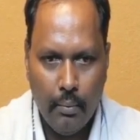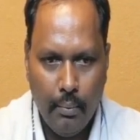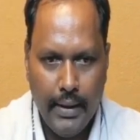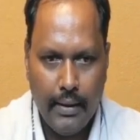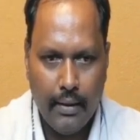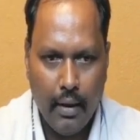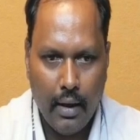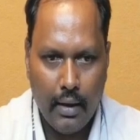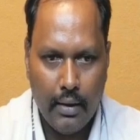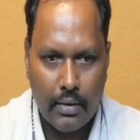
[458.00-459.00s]
B
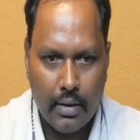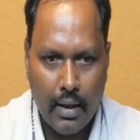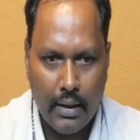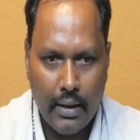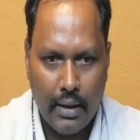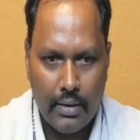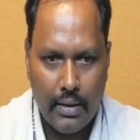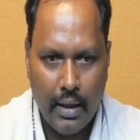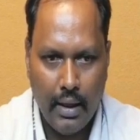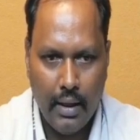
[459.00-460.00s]
already starting letter is
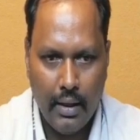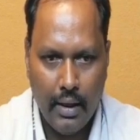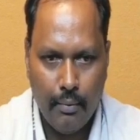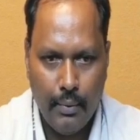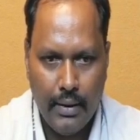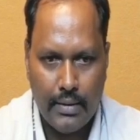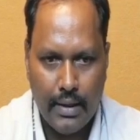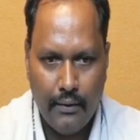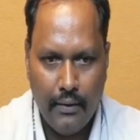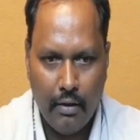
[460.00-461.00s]
A, B is
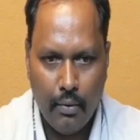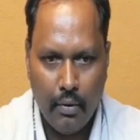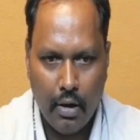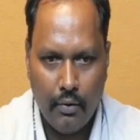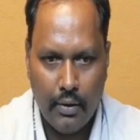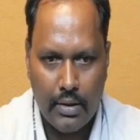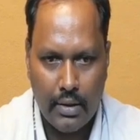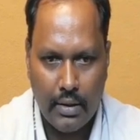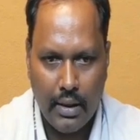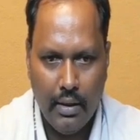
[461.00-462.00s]
available, now it is a
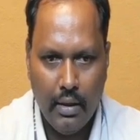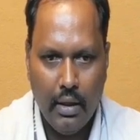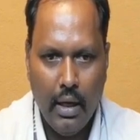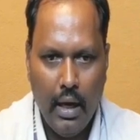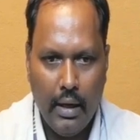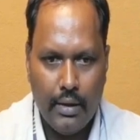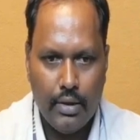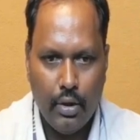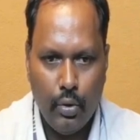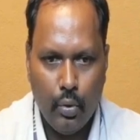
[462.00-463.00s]
3, and it is
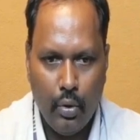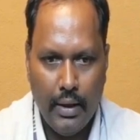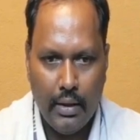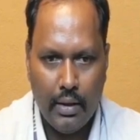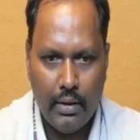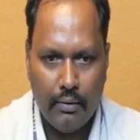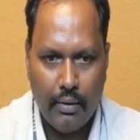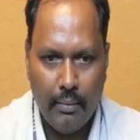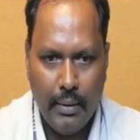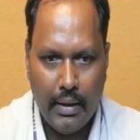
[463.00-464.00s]
a new letter, then you
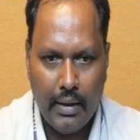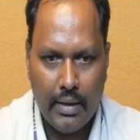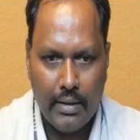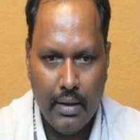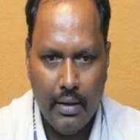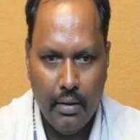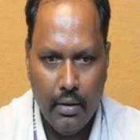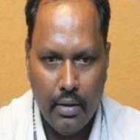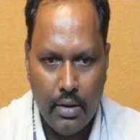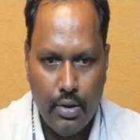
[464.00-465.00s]
can make it as a
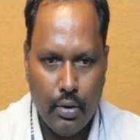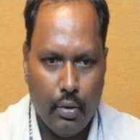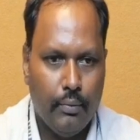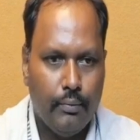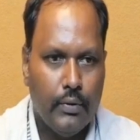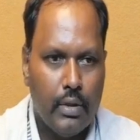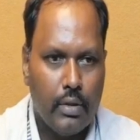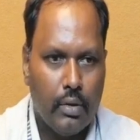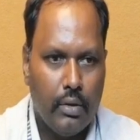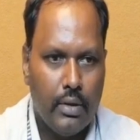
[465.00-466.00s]
0.
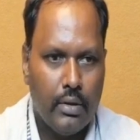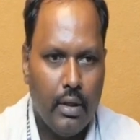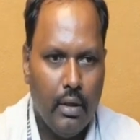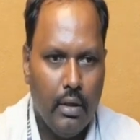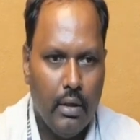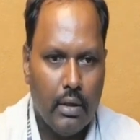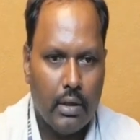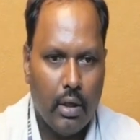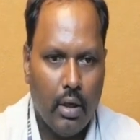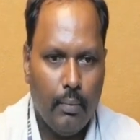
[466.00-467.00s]
So this is the
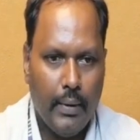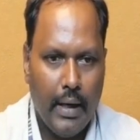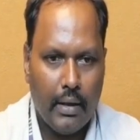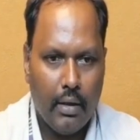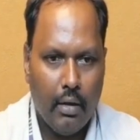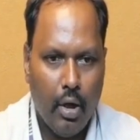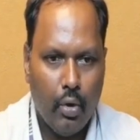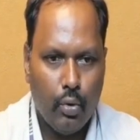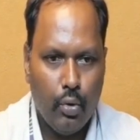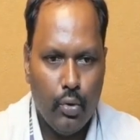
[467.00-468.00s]
third pattern
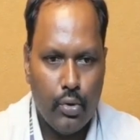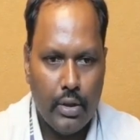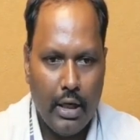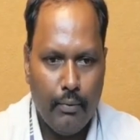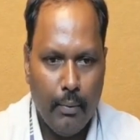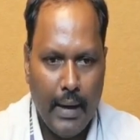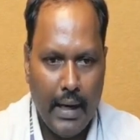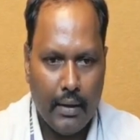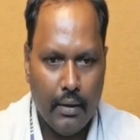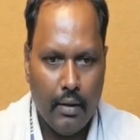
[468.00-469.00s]
how to using of a
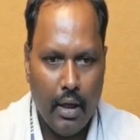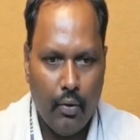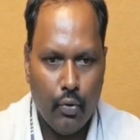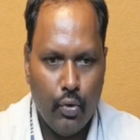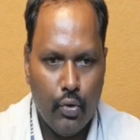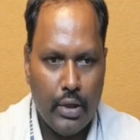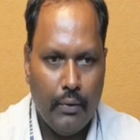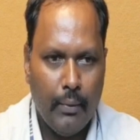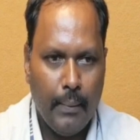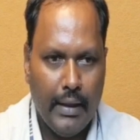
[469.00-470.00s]

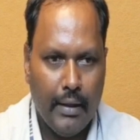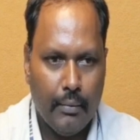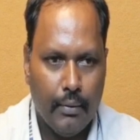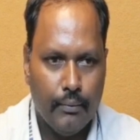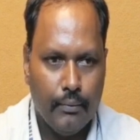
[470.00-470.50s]
pi table.